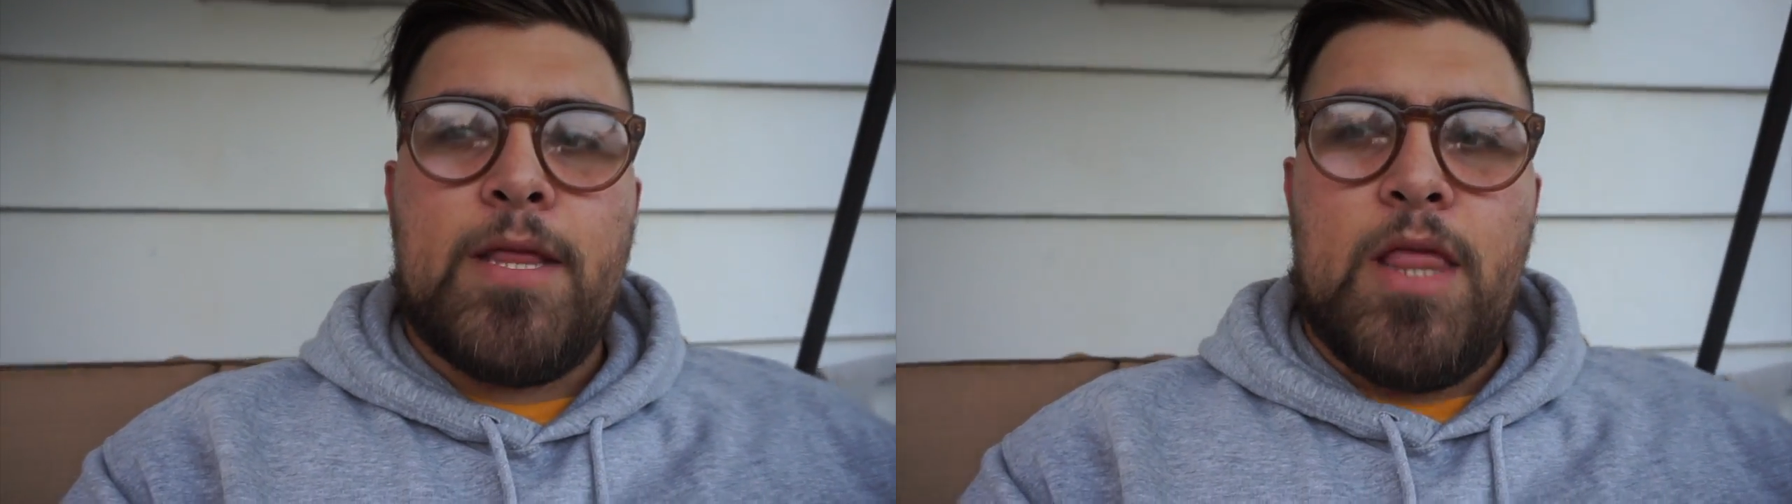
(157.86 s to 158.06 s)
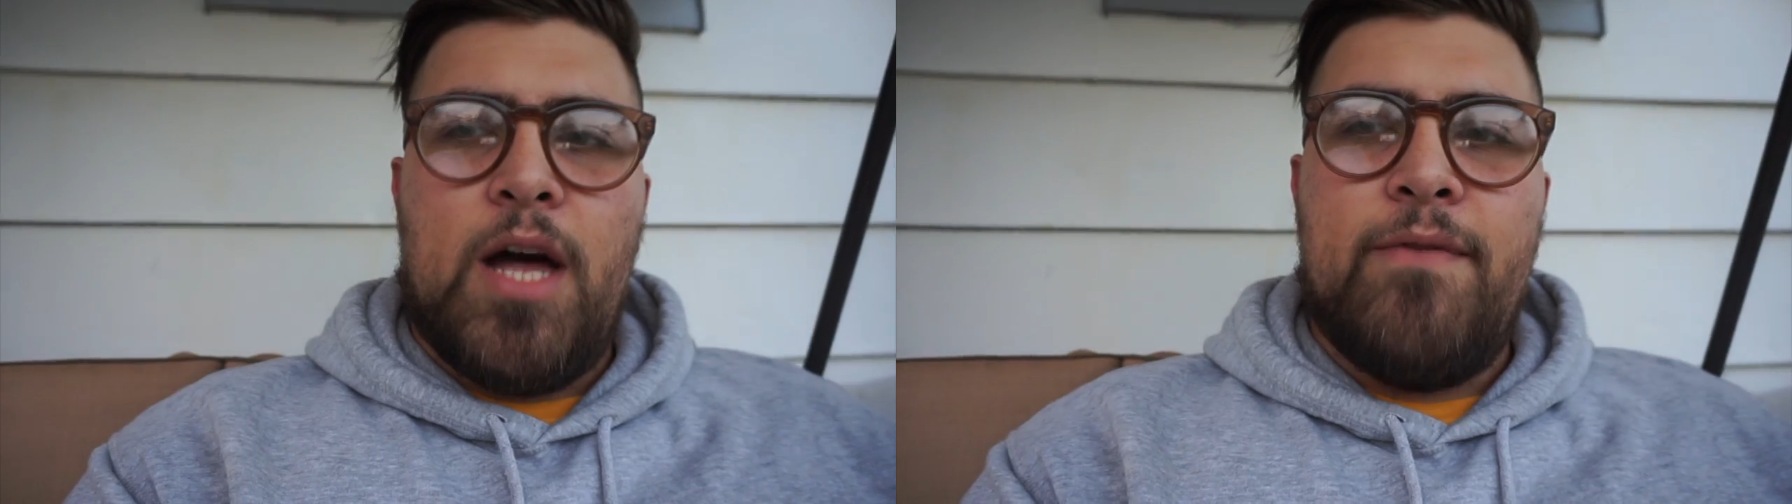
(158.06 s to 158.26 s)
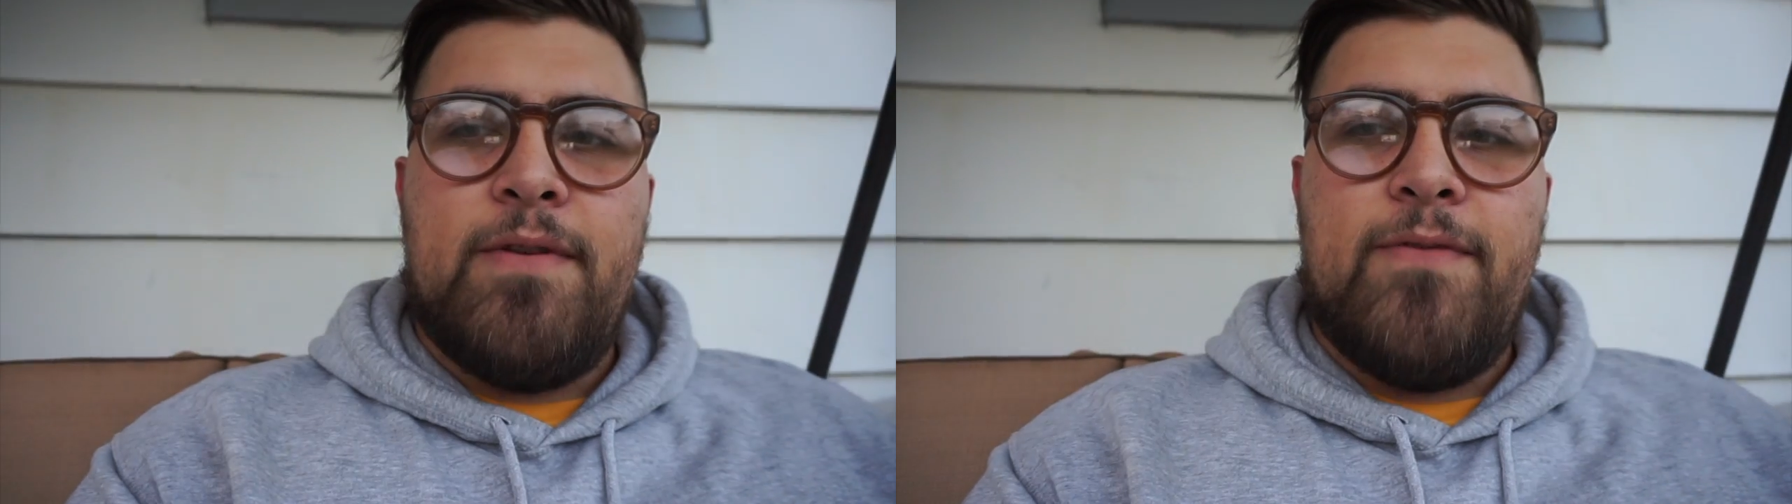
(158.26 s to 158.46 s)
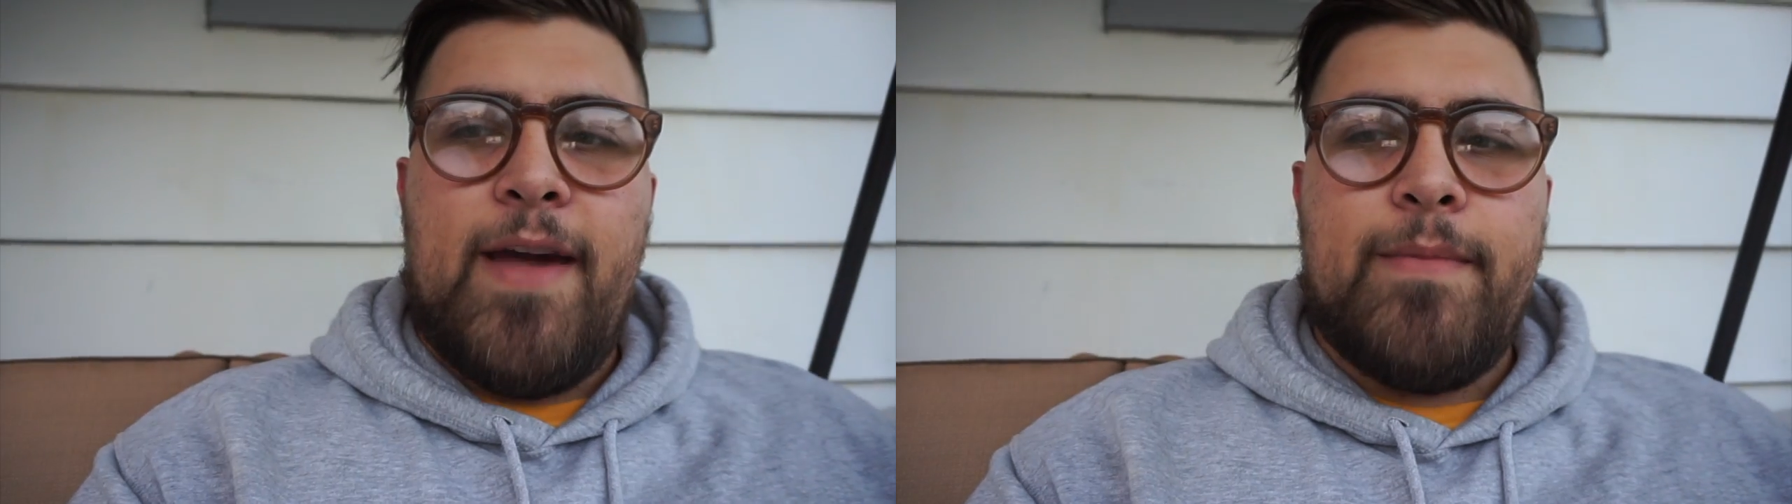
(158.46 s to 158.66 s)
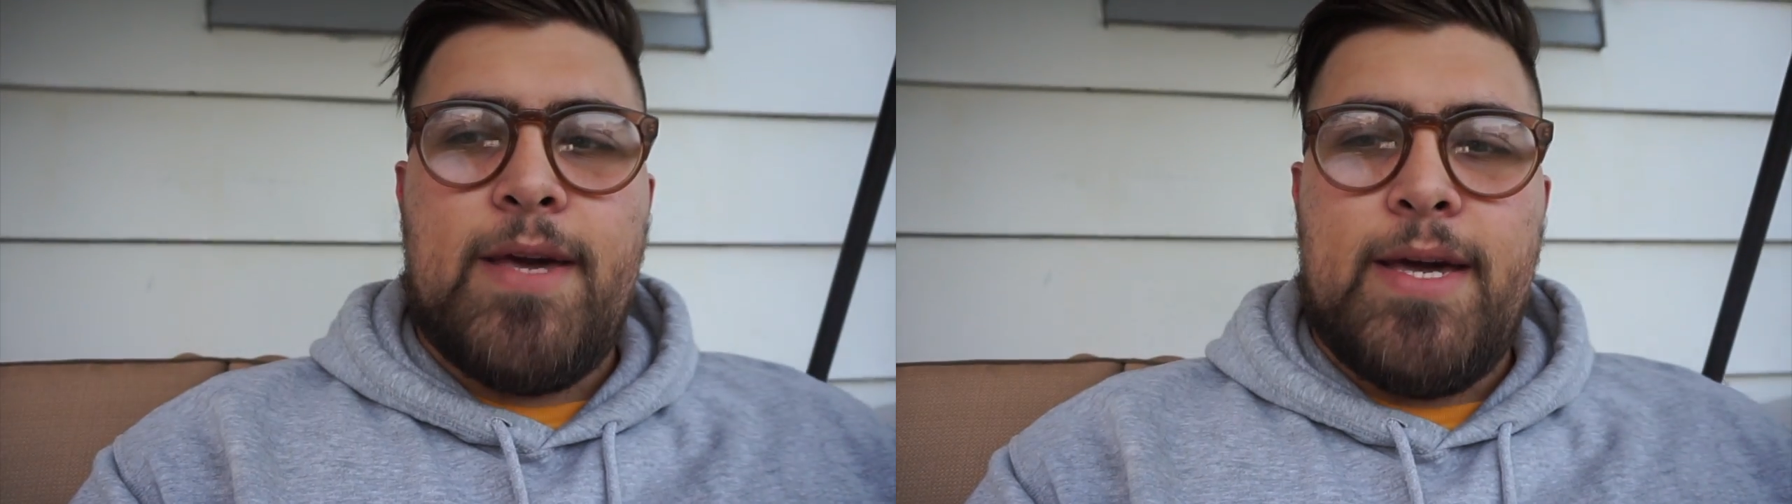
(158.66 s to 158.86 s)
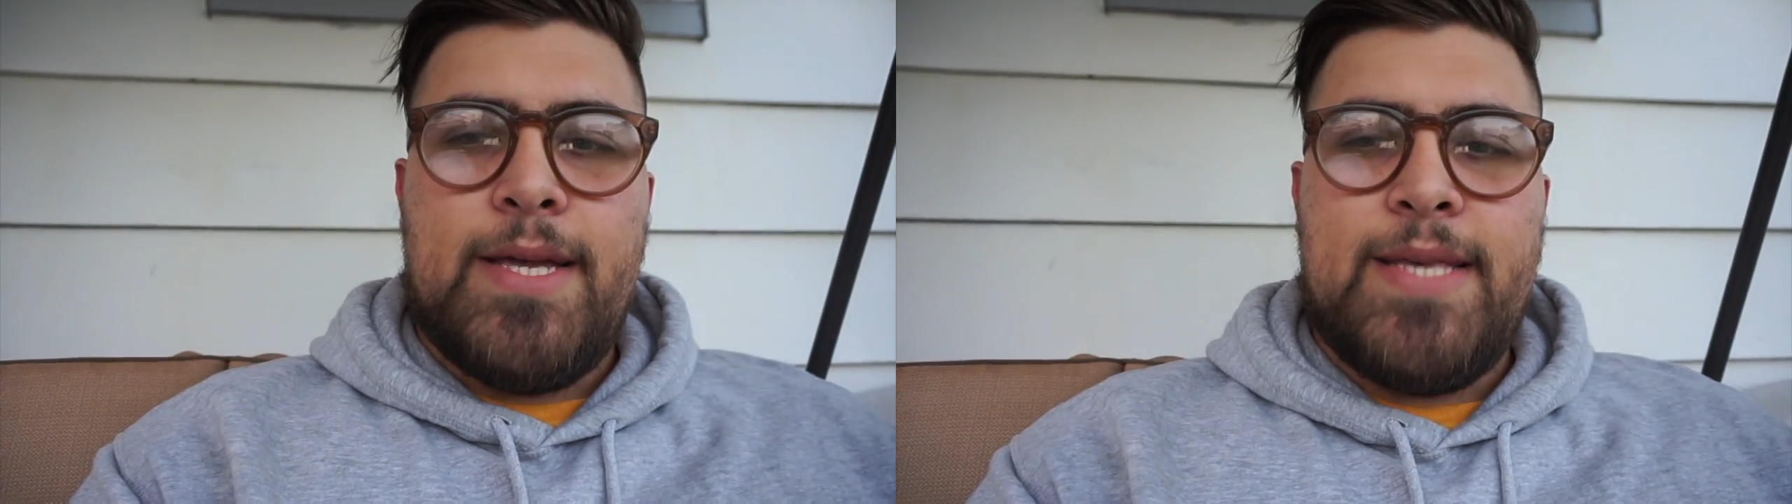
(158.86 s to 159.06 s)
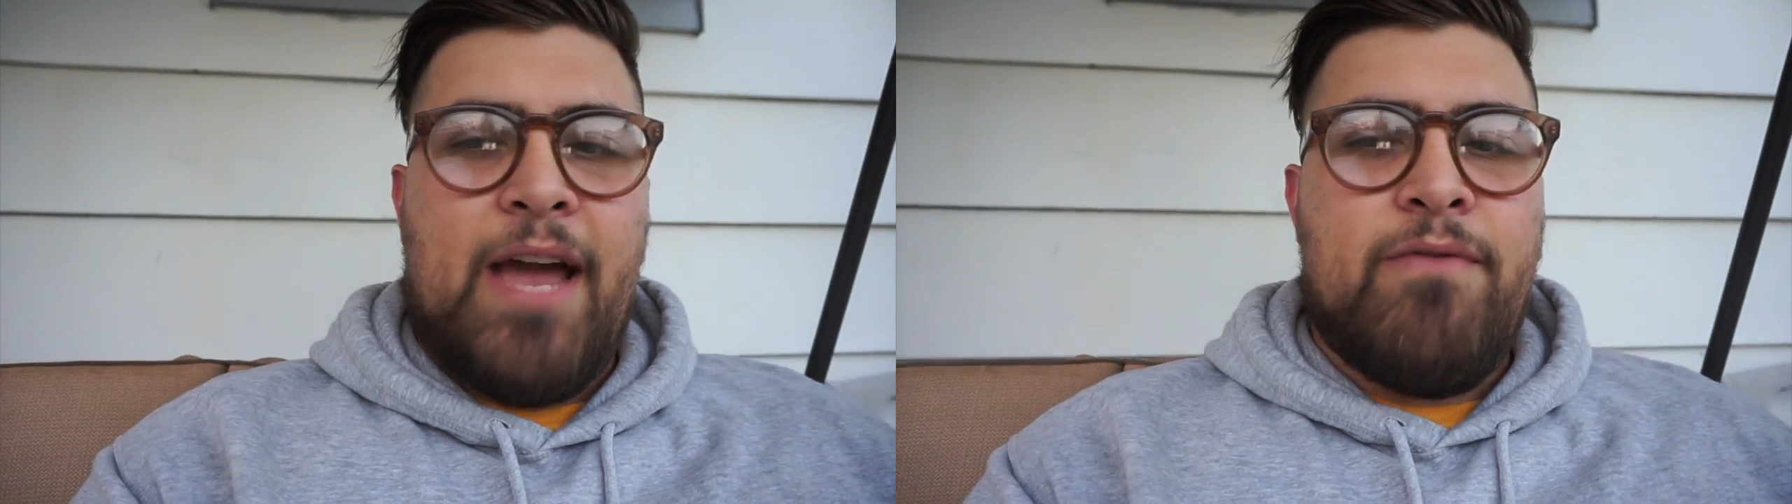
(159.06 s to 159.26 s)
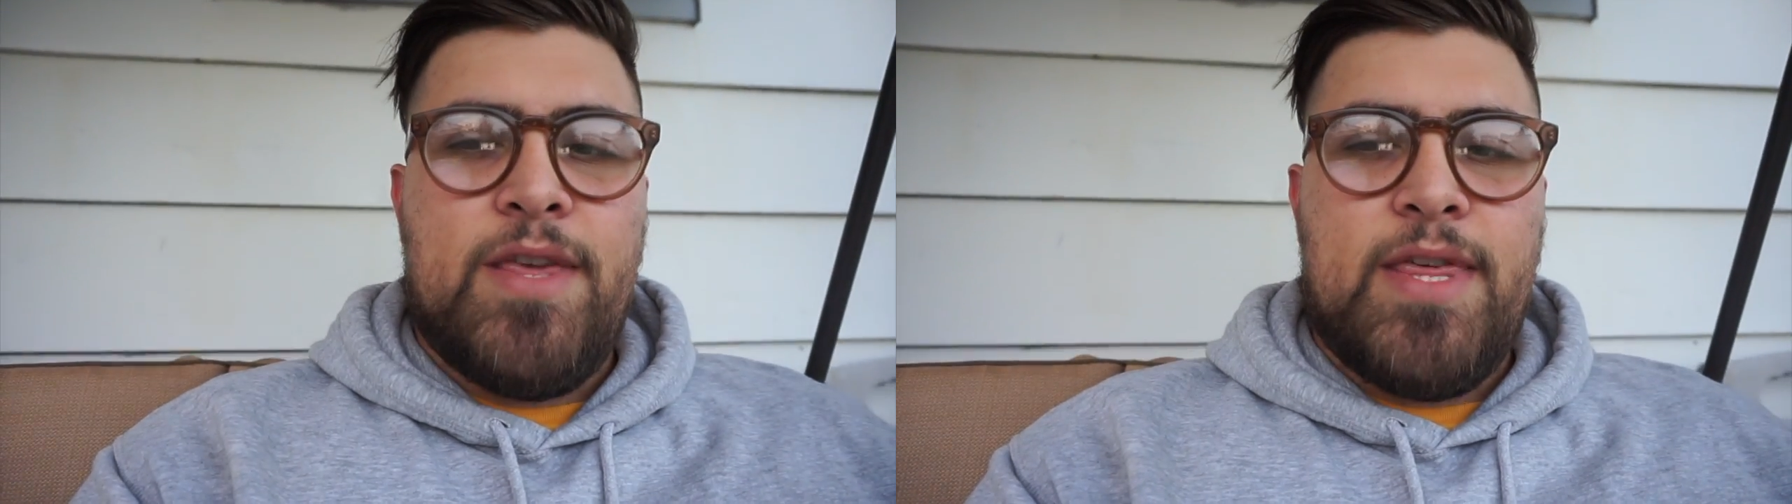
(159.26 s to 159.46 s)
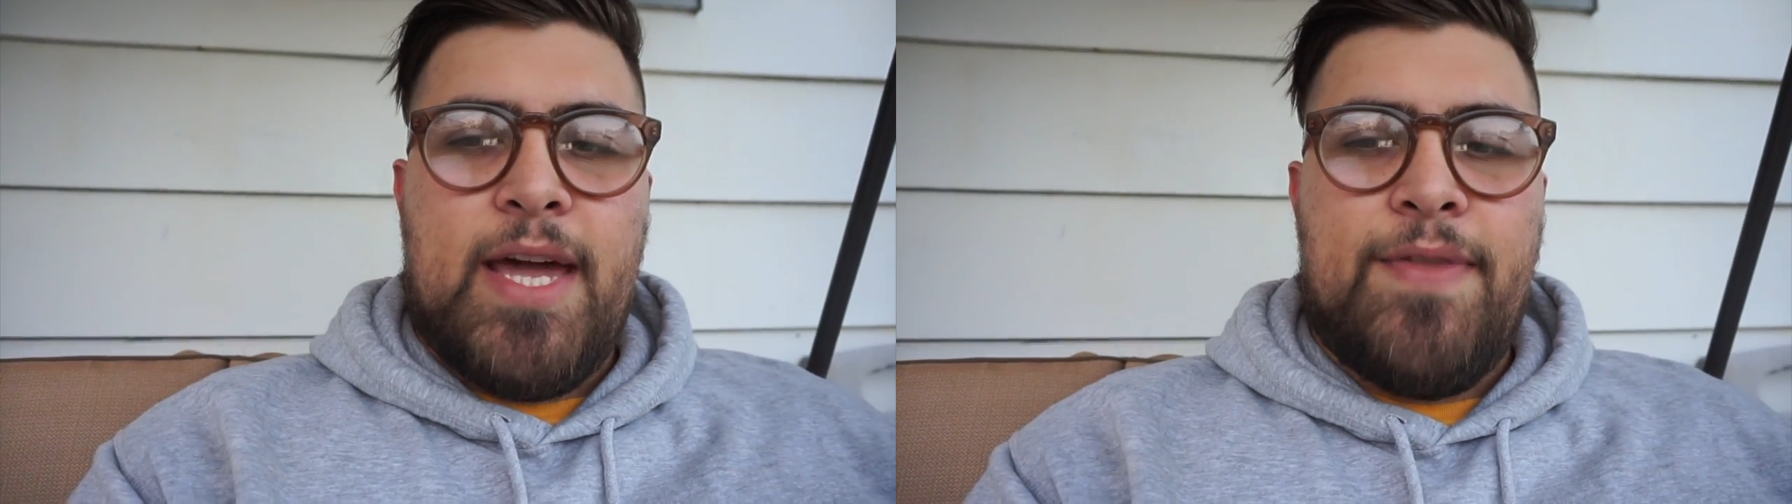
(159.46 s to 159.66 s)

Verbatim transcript: love and family is everything,